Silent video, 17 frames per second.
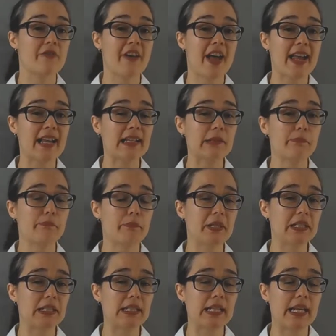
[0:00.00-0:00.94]

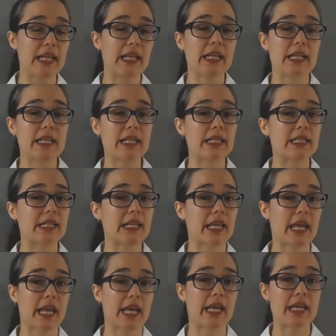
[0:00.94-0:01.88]
Availability is
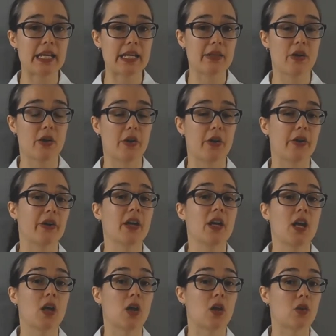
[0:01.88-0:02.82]
key though.
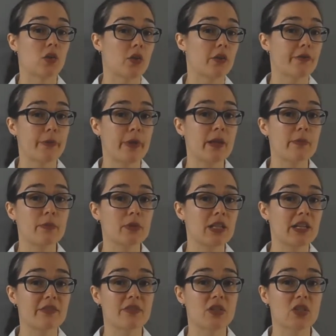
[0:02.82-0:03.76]
A lot of
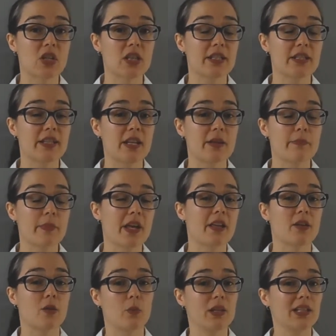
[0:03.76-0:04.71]
people love solid timber
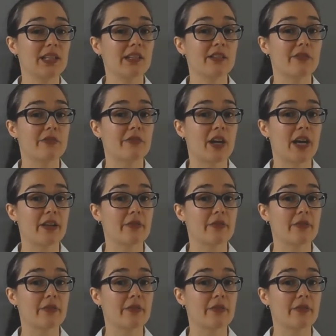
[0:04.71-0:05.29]
and are willing to